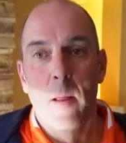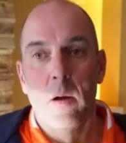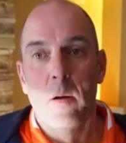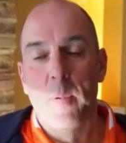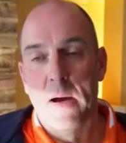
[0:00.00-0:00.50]

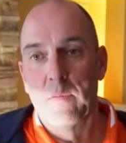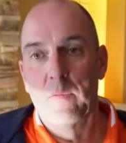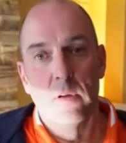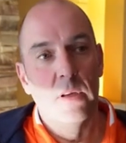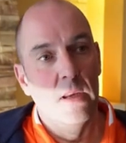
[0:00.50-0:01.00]

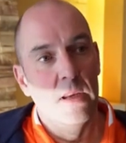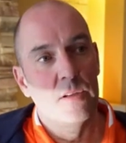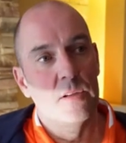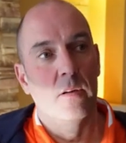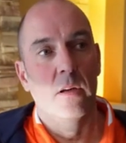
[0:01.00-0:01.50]
Paravolley
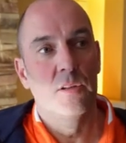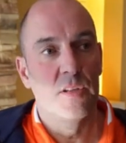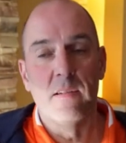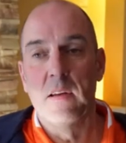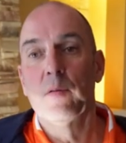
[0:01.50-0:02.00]
is
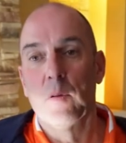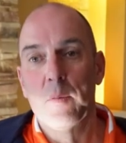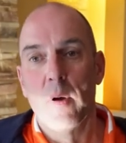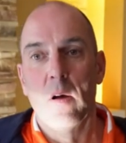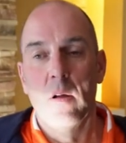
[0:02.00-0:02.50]
sitting
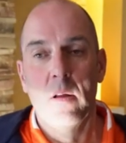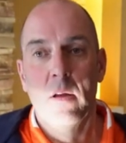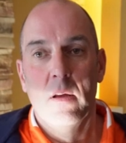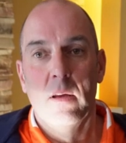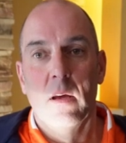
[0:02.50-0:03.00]
volleyball
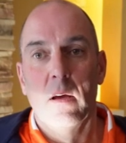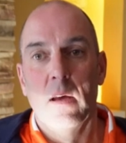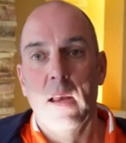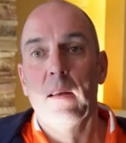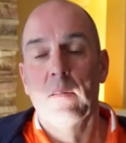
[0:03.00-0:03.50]

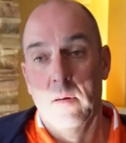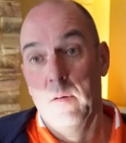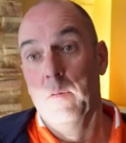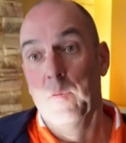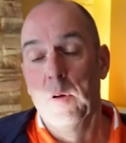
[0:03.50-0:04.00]
and
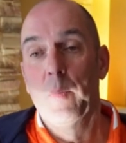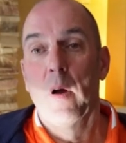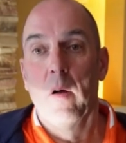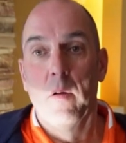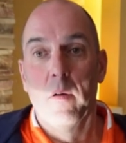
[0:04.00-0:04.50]

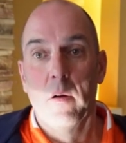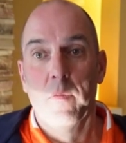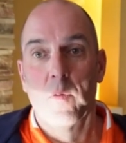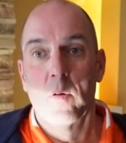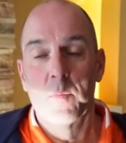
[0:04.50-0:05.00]
volleyball
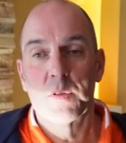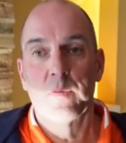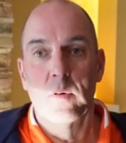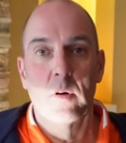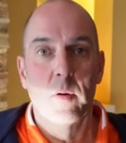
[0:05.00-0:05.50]
forms
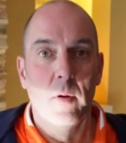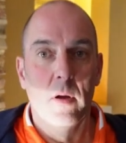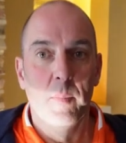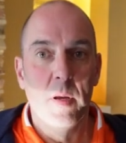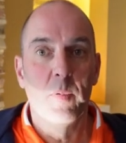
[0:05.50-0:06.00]
for
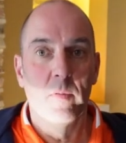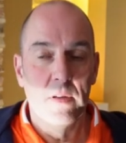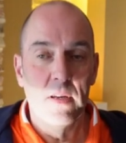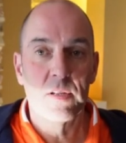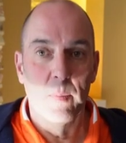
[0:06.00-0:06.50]
people
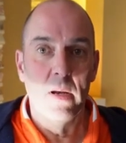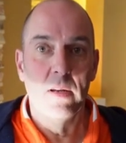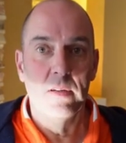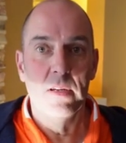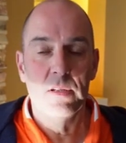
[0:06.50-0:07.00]
with
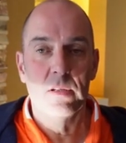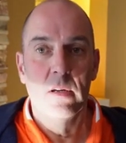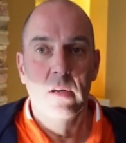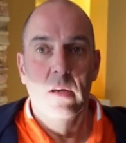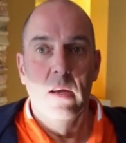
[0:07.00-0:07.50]
disabilities.
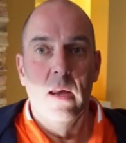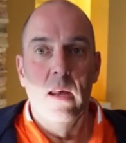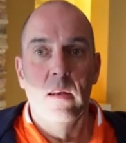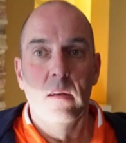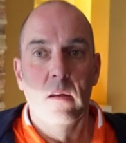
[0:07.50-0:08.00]

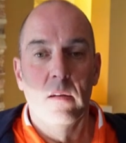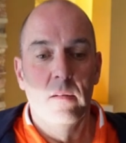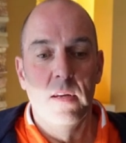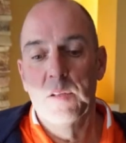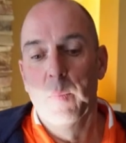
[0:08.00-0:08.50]
And
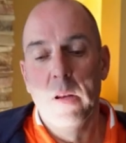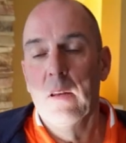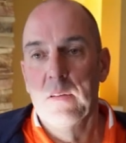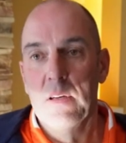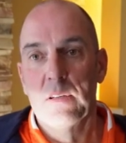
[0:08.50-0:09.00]

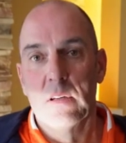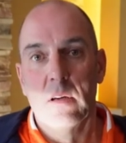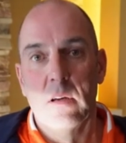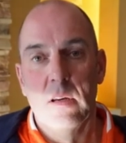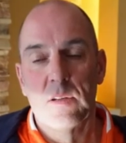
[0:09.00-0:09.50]
disabilities,
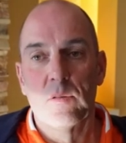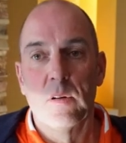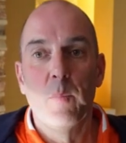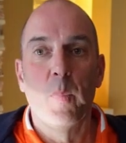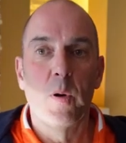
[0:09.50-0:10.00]
it's
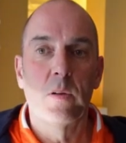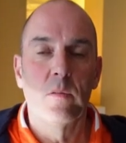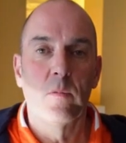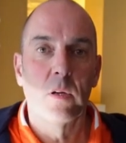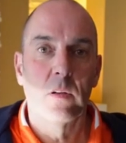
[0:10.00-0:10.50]
not
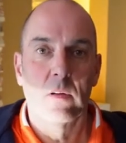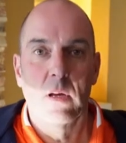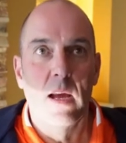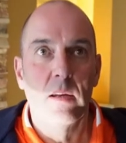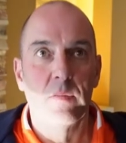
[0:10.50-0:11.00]
important what
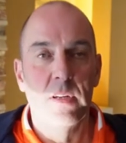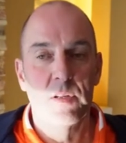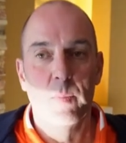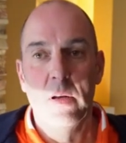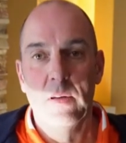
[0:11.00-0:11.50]
kind of
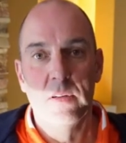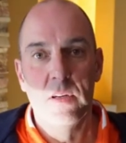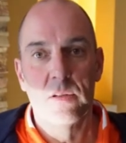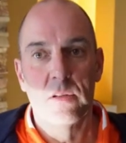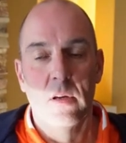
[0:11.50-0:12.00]

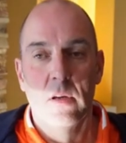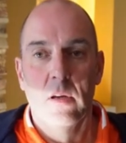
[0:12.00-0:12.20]
disabilities